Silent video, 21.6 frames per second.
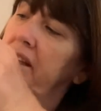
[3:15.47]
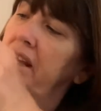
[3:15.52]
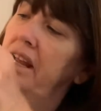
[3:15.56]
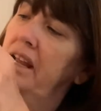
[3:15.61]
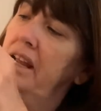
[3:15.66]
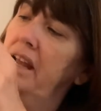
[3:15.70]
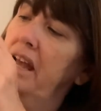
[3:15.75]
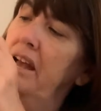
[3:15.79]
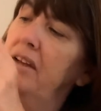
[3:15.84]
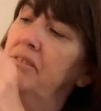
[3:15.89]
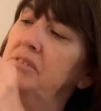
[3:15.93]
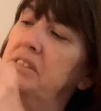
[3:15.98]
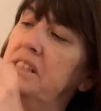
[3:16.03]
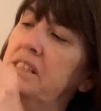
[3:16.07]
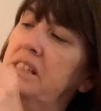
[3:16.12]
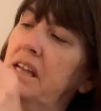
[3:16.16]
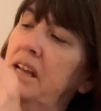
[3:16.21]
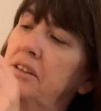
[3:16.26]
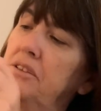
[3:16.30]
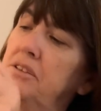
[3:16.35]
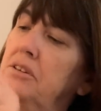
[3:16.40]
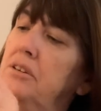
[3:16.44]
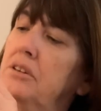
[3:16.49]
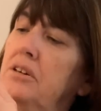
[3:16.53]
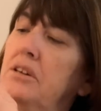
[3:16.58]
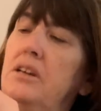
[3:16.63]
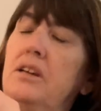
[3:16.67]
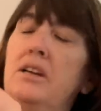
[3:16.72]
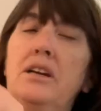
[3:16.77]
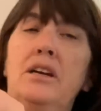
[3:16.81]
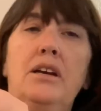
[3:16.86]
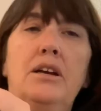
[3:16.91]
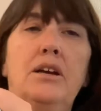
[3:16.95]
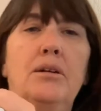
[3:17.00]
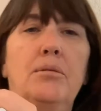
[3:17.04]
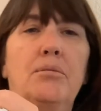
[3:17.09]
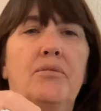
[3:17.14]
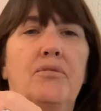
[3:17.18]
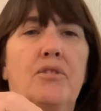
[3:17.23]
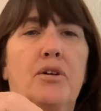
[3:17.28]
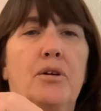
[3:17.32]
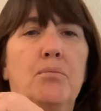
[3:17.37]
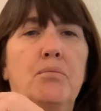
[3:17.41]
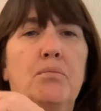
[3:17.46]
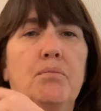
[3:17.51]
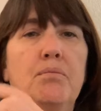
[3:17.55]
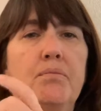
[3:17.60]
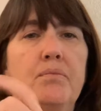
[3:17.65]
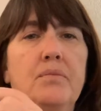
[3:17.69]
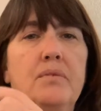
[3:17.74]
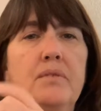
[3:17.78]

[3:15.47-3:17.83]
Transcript: they have together from